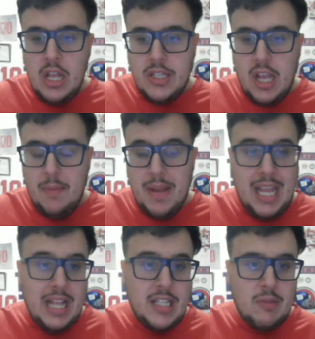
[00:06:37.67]
to come in
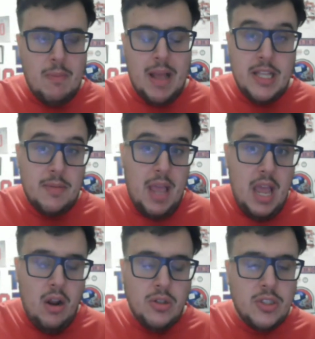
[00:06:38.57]
and get some momentum.
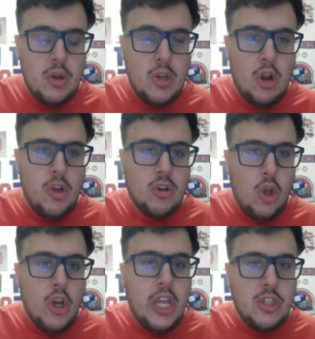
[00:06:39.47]
And also, you're
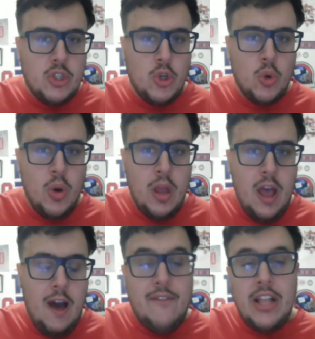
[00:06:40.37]
looking to
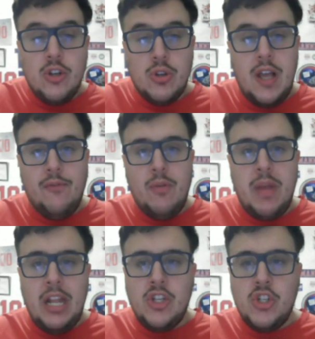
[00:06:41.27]
avenge yourself from
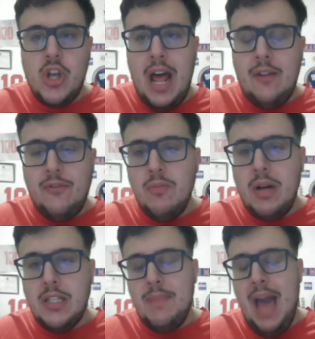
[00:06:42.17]
getting shut out a few
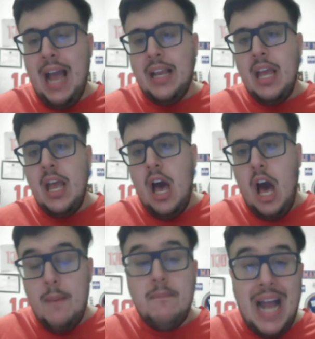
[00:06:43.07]
months back
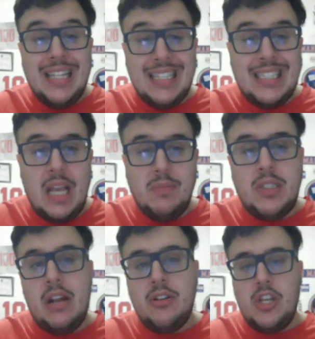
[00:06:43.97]
by this same
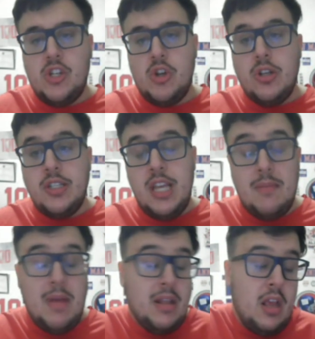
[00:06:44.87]
San Jose Sharks
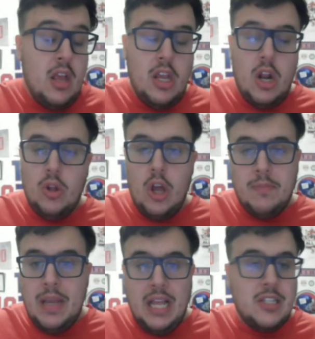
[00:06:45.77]
team. And, look,
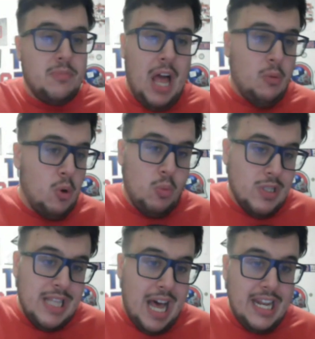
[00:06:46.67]
Mackenzie Blackwood
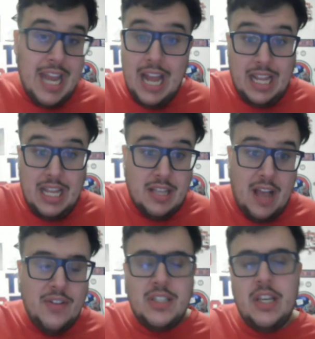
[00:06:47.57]
was not in net. He's
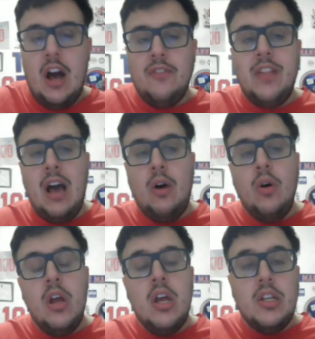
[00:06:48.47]
obviously off now
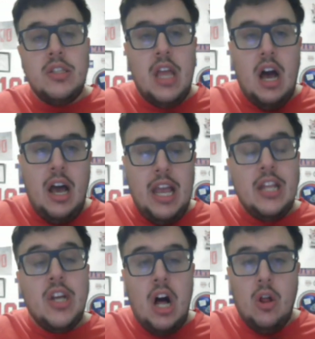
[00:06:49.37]

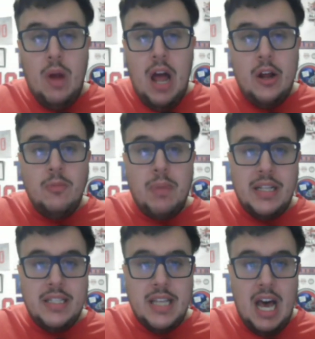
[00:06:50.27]
in Colorado,
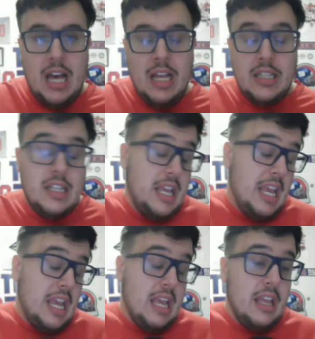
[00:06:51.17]
but
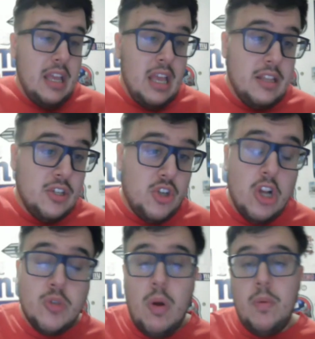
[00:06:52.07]
the
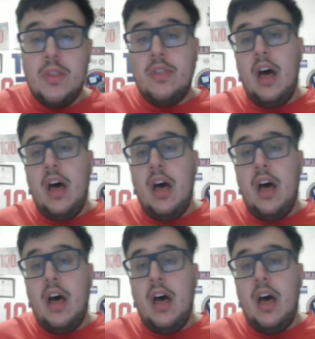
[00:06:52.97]
Sharks went with